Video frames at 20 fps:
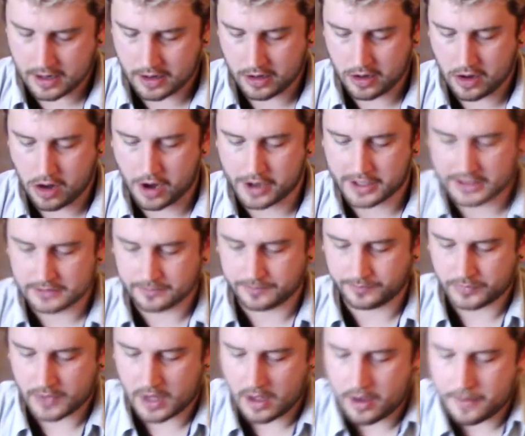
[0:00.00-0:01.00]
The
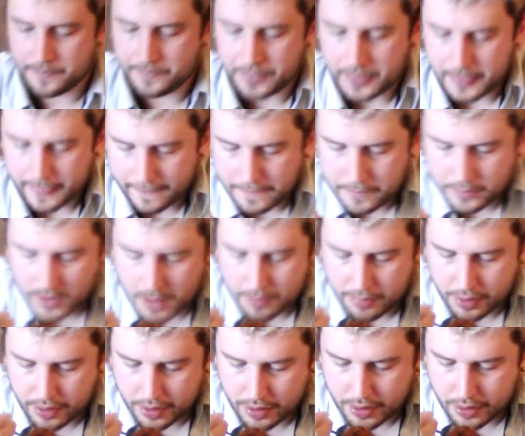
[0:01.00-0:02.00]
jalapeno, like what you might
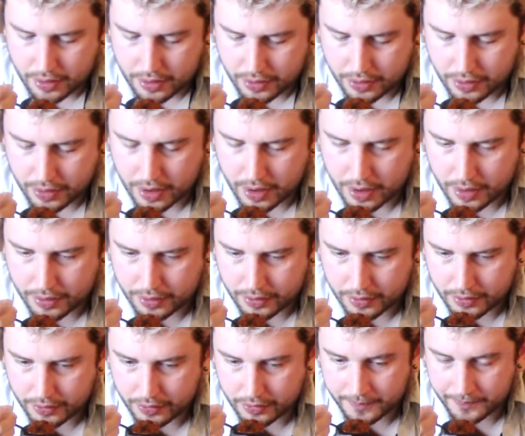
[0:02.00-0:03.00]
get on a pizza,
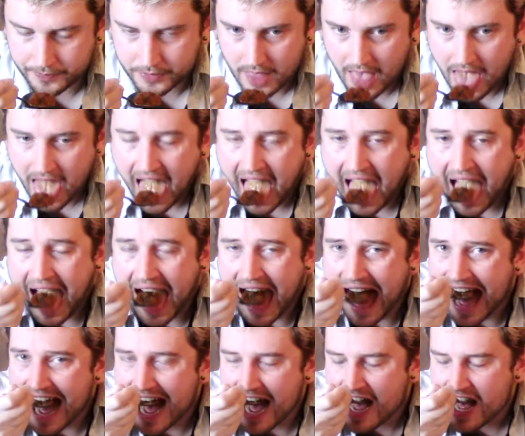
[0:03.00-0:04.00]
is
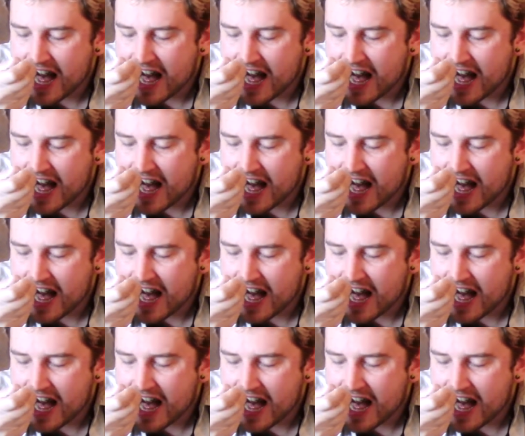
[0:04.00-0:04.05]
3,500 to